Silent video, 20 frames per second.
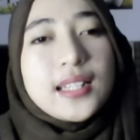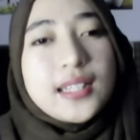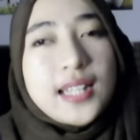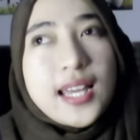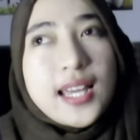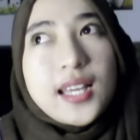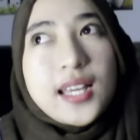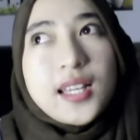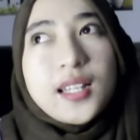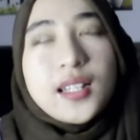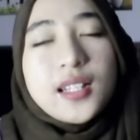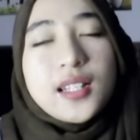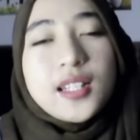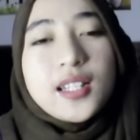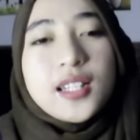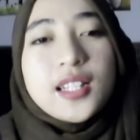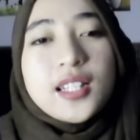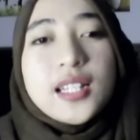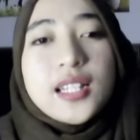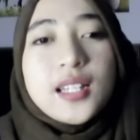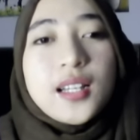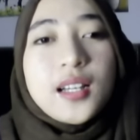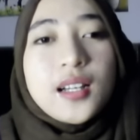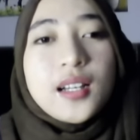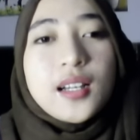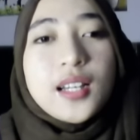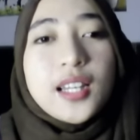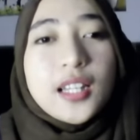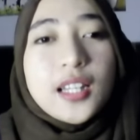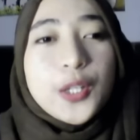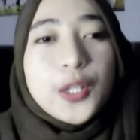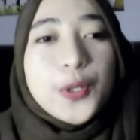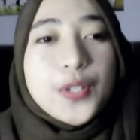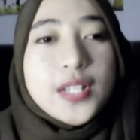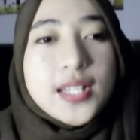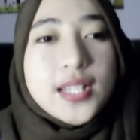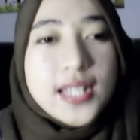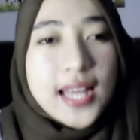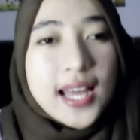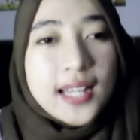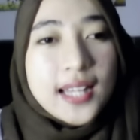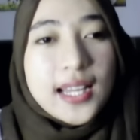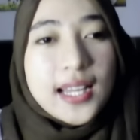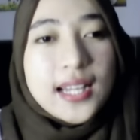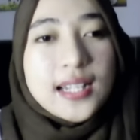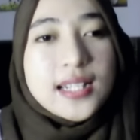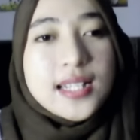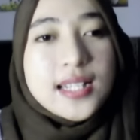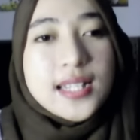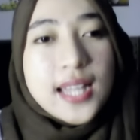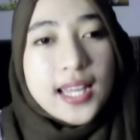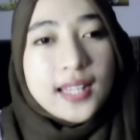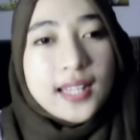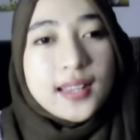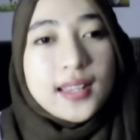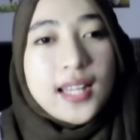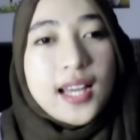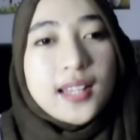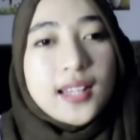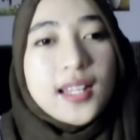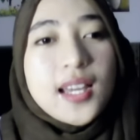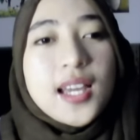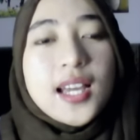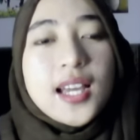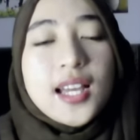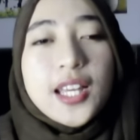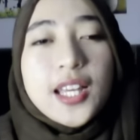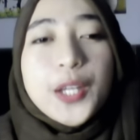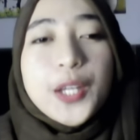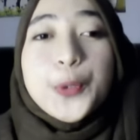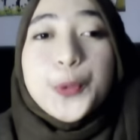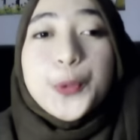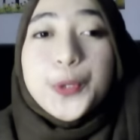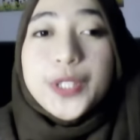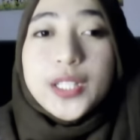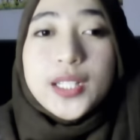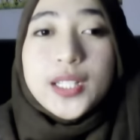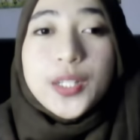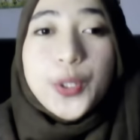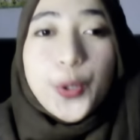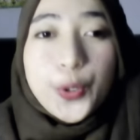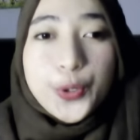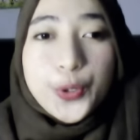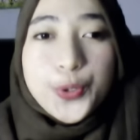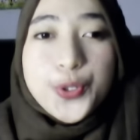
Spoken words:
day, he looked sad and said that he couldn't go to